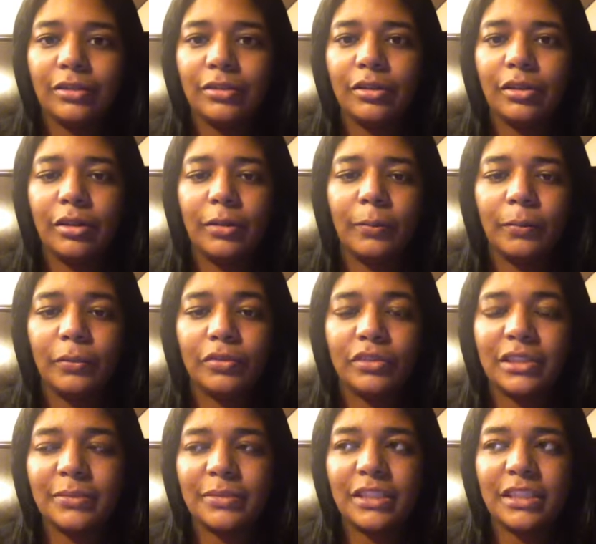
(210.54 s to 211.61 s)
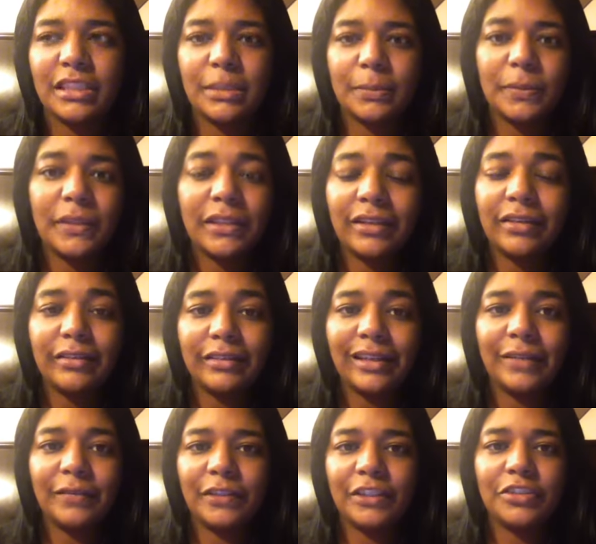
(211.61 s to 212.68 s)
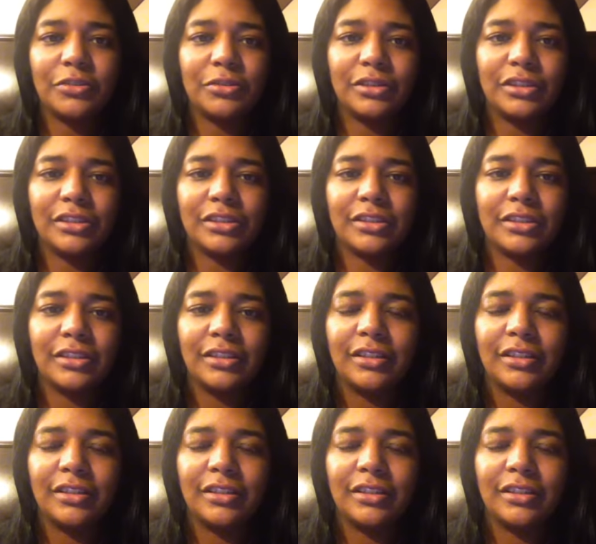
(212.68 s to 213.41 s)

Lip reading: Dempsey has been getting a lot of victories.